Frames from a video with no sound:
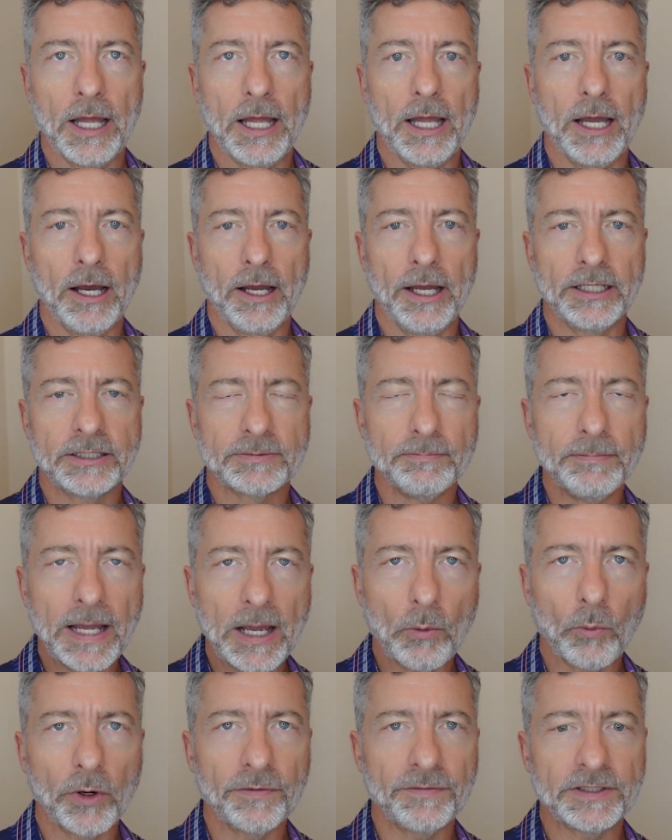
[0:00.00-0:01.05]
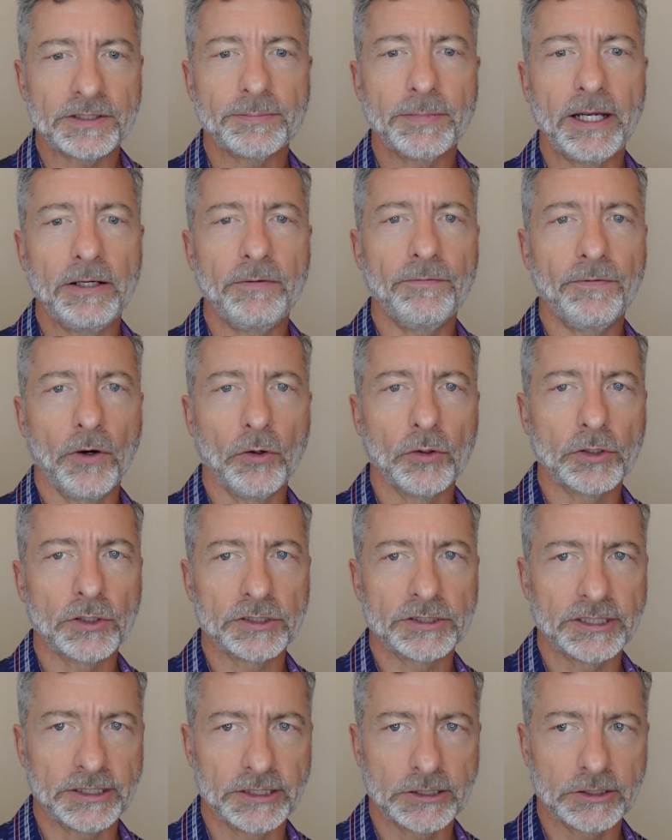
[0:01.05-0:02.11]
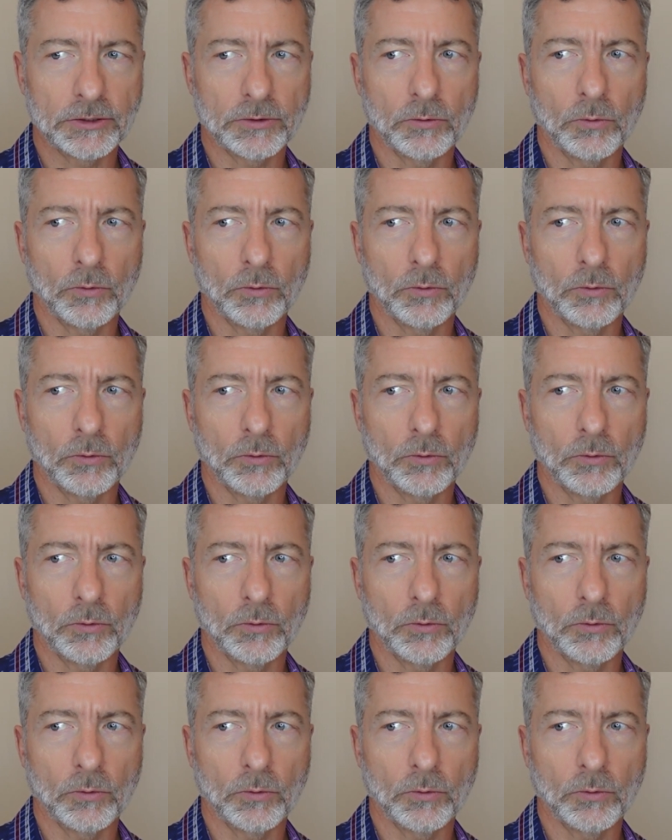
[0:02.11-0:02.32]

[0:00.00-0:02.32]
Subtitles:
one of its main focuses